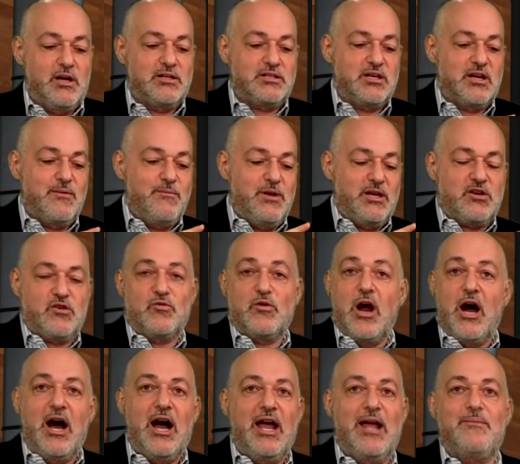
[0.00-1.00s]
to commit
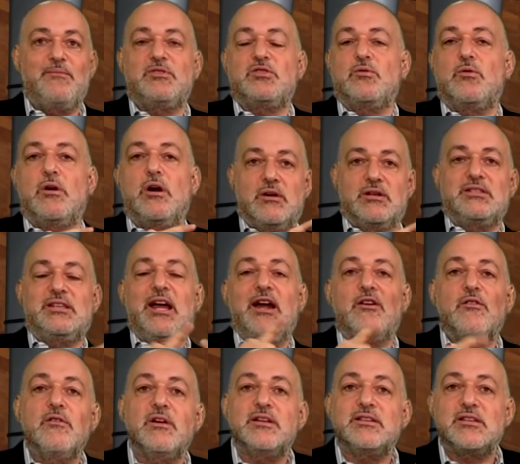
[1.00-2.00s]
crimes or
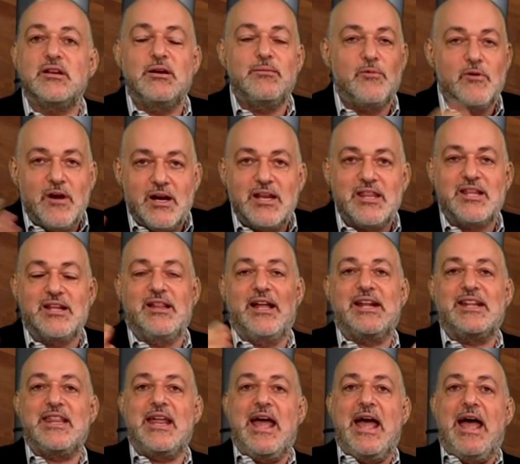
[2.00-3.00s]
terrorism or anything like
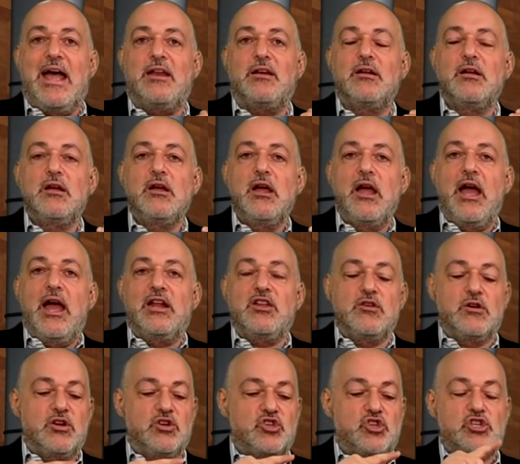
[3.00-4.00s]
that, and you
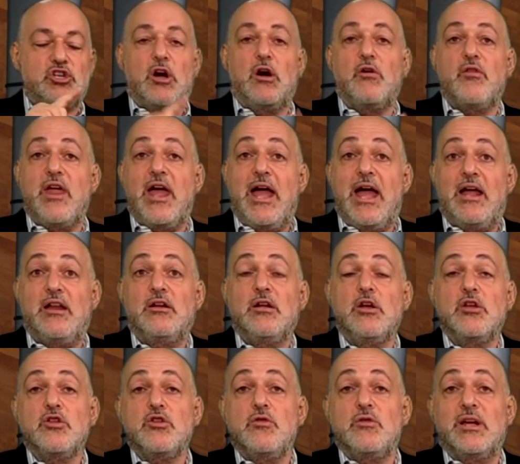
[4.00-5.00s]
can show that
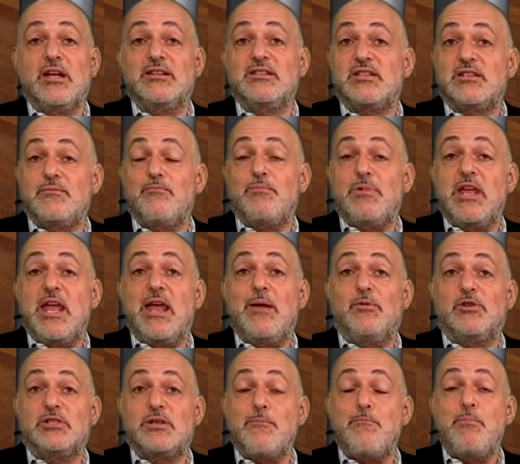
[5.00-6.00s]
you can be able
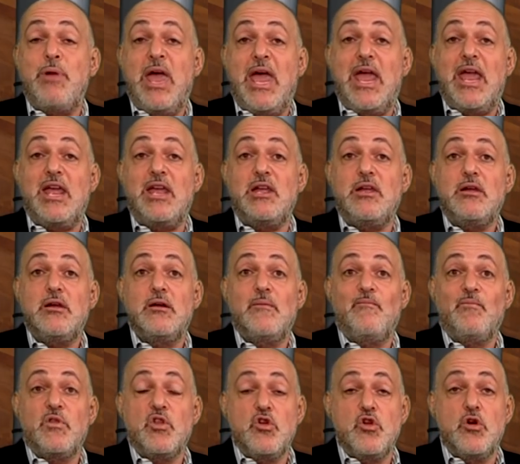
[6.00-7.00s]
to pay
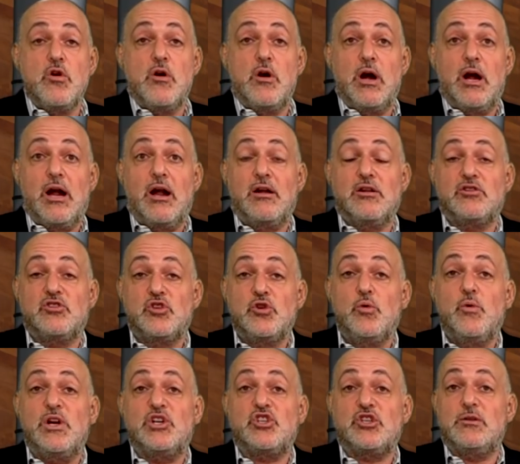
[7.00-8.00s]
your
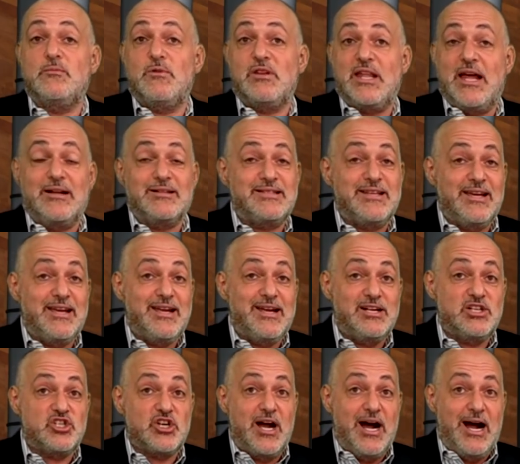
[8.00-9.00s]
tuition without taking a
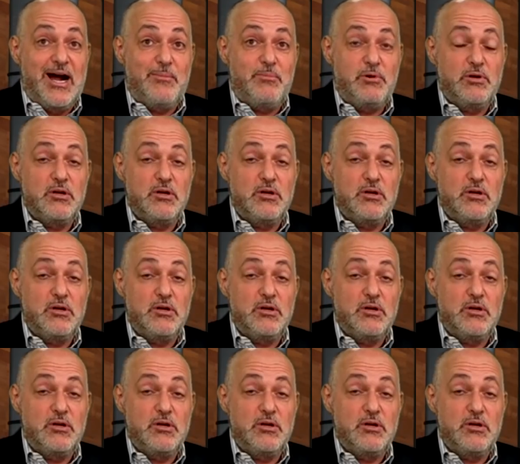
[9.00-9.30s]
job,